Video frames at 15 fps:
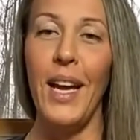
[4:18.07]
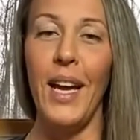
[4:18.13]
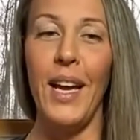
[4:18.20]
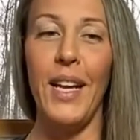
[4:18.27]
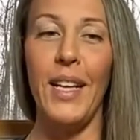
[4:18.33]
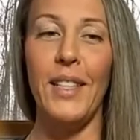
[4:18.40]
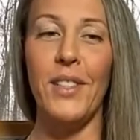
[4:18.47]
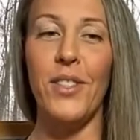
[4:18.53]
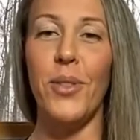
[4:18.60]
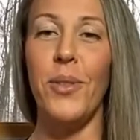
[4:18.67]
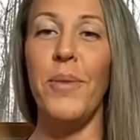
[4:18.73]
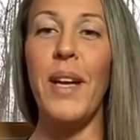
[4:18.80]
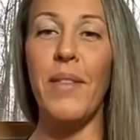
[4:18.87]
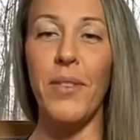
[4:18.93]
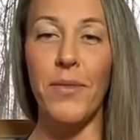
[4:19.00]
And so
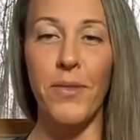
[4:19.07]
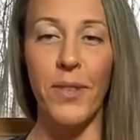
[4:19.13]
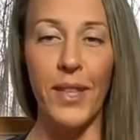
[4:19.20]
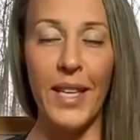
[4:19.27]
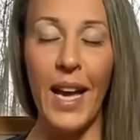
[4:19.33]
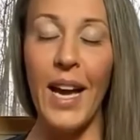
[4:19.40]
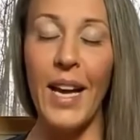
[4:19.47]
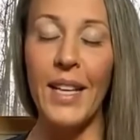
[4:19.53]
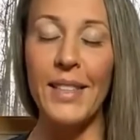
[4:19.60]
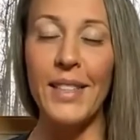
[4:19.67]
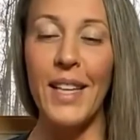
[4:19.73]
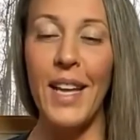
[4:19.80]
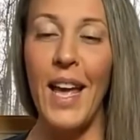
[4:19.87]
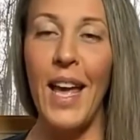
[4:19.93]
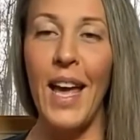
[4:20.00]
you never forget,
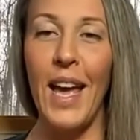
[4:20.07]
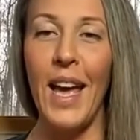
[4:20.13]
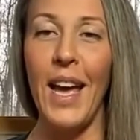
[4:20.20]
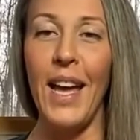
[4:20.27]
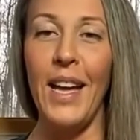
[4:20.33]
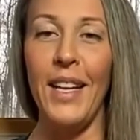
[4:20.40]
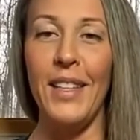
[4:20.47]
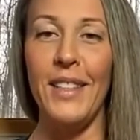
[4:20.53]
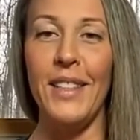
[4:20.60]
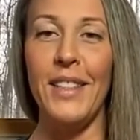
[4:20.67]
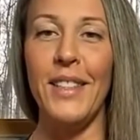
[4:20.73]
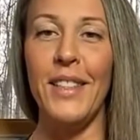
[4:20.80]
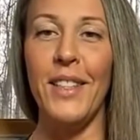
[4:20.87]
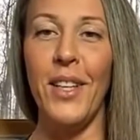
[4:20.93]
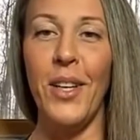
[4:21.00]
and
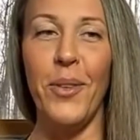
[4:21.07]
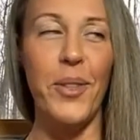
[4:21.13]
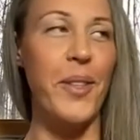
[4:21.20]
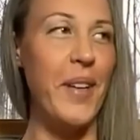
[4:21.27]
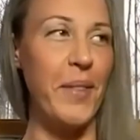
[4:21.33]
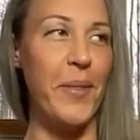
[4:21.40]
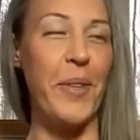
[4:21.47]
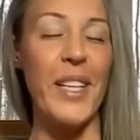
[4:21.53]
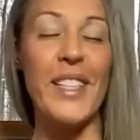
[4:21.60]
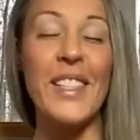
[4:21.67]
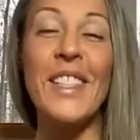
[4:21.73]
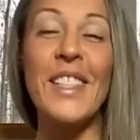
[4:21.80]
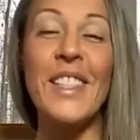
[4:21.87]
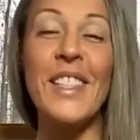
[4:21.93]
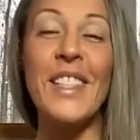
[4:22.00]
you know, you never want to
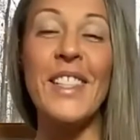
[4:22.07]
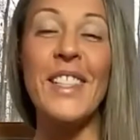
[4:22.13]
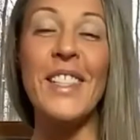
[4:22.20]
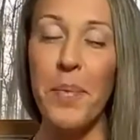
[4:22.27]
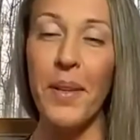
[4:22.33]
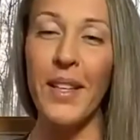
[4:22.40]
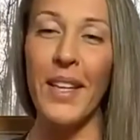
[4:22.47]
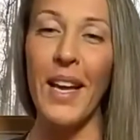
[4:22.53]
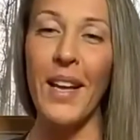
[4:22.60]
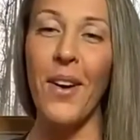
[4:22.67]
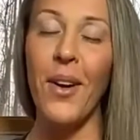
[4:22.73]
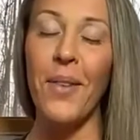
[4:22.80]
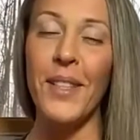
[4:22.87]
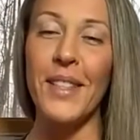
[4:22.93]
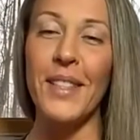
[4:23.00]
see these people again,
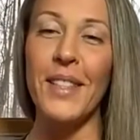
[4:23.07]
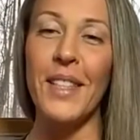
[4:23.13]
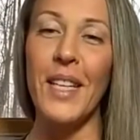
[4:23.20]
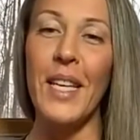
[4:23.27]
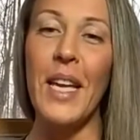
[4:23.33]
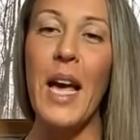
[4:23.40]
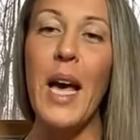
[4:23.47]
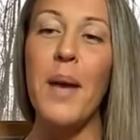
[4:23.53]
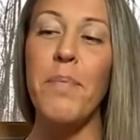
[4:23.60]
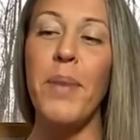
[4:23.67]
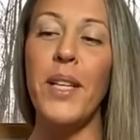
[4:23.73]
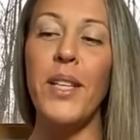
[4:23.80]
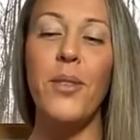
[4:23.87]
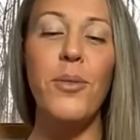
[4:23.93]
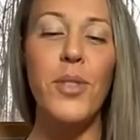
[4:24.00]
obviously,
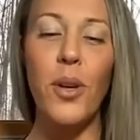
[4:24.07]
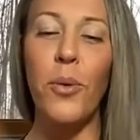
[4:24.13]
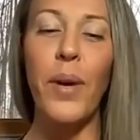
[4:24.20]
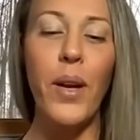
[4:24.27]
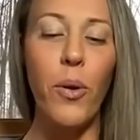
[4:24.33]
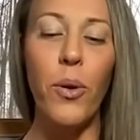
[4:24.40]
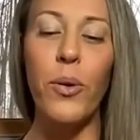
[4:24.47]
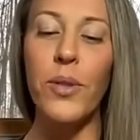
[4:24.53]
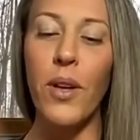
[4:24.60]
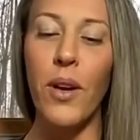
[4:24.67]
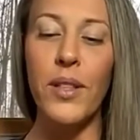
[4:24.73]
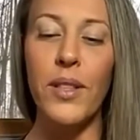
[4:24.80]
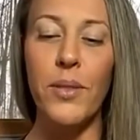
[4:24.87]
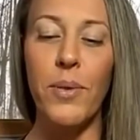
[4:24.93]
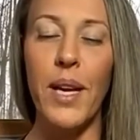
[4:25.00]
but you don't want to hold
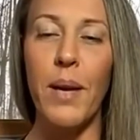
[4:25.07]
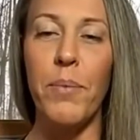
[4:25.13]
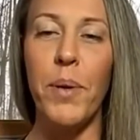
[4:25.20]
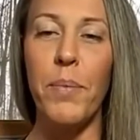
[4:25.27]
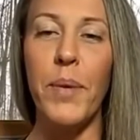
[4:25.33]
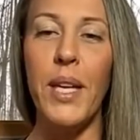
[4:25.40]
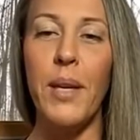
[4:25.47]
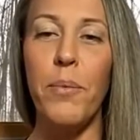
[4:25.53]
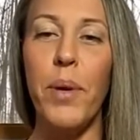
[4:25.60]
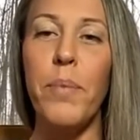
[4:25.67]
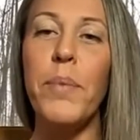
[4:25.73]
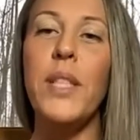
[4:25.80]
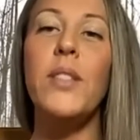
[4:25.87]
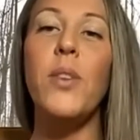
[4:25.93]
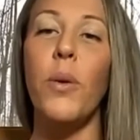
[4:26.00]
on to it. And when
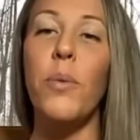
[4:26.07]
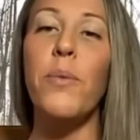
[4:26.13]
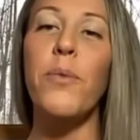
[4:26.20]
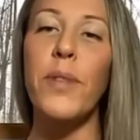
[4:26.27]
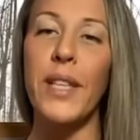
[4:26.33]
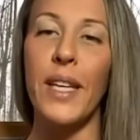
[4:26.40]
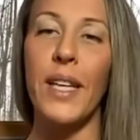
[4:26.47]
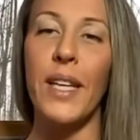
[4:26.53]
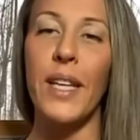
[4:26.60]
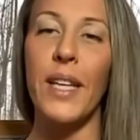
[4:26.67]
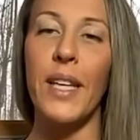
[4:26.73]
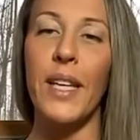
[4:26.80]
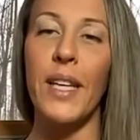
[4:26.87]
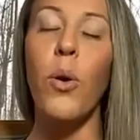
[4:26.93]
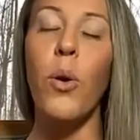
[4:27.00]
we don't forgive,
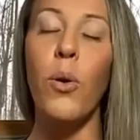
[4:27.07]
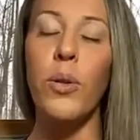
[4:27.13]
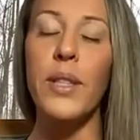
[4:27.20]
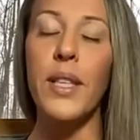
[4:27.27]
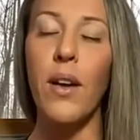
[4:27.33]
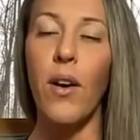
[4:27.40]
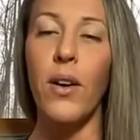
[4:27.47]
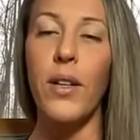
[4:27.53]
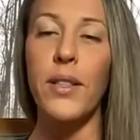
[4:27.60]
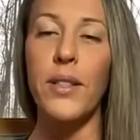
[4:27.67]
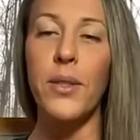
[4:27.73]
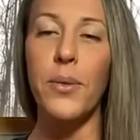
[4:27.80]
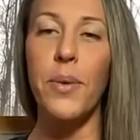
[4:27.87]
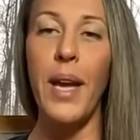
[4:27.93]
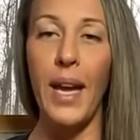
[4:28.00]
we're holding on
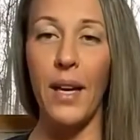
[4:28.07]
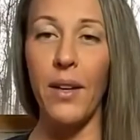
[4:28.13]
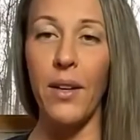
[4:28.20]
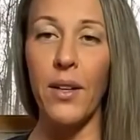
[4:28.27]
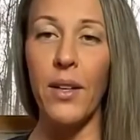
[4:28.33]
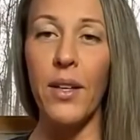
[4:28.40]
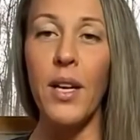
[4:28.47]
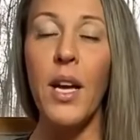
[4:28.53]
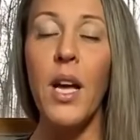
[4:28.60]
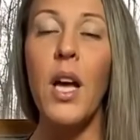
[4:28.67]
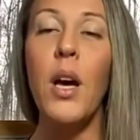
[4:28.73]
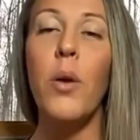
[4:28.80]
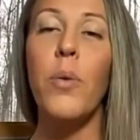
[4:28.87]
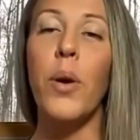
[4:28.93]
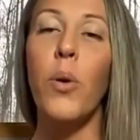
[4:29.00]
to anger,
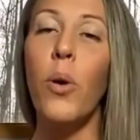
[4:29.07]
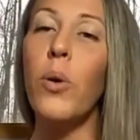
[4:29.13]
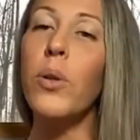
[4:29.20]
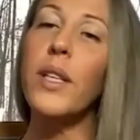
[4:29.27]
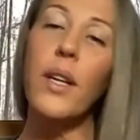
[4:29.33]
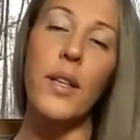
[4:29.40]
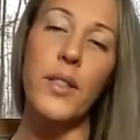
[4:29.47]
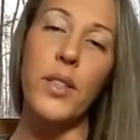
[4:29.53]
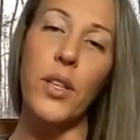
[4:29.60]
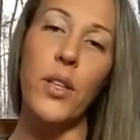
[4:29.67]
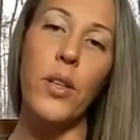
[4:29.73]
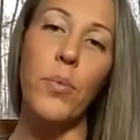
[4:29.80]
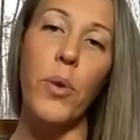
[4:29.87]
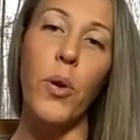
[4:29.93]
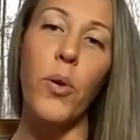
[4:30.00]
we're holding on to
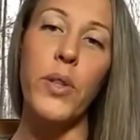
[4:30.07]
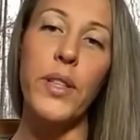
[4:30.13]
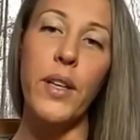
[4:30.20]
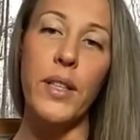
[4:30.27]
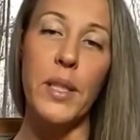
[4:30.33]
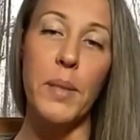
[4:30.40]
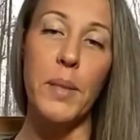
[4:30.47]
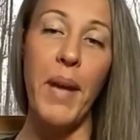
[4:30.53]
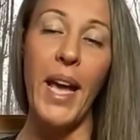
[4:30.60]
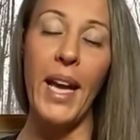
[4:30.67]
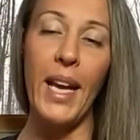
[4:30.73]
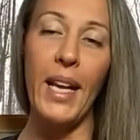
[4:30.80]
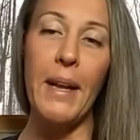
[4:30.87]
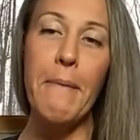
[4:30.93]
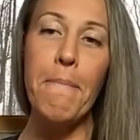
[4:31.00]
hurt, we're holding on to
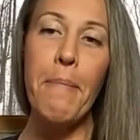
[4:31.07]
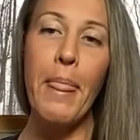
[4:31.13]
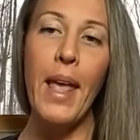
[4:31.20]
pain.